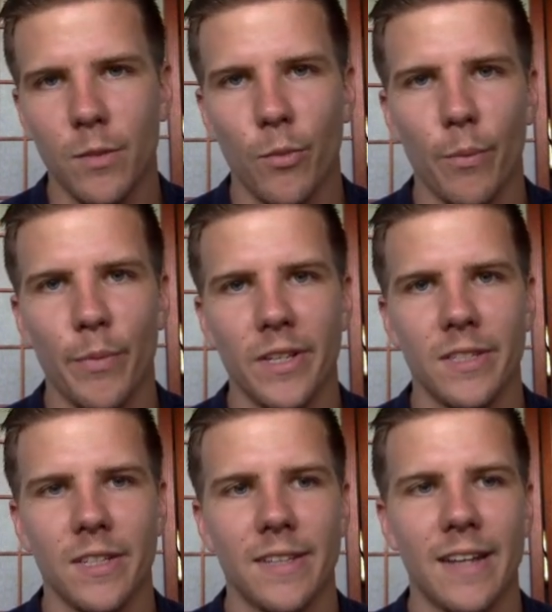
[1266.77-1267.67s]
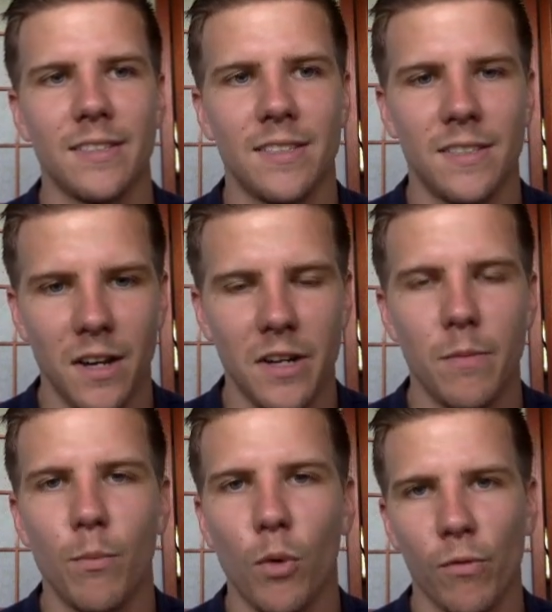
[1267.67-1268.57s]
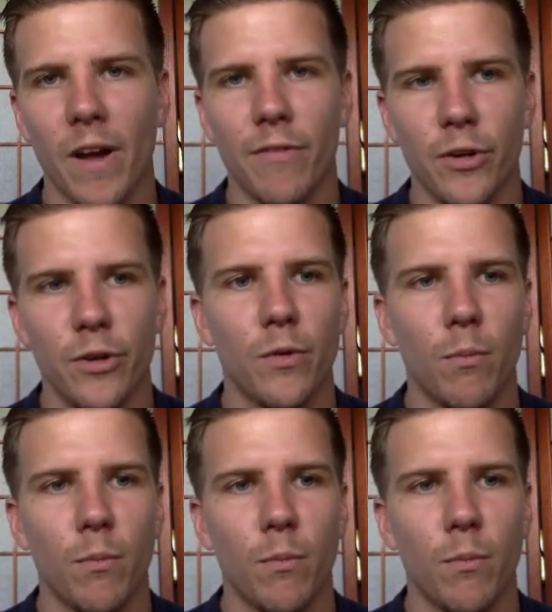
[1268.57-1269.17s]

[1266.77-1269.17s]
the more business that's done, more revenue,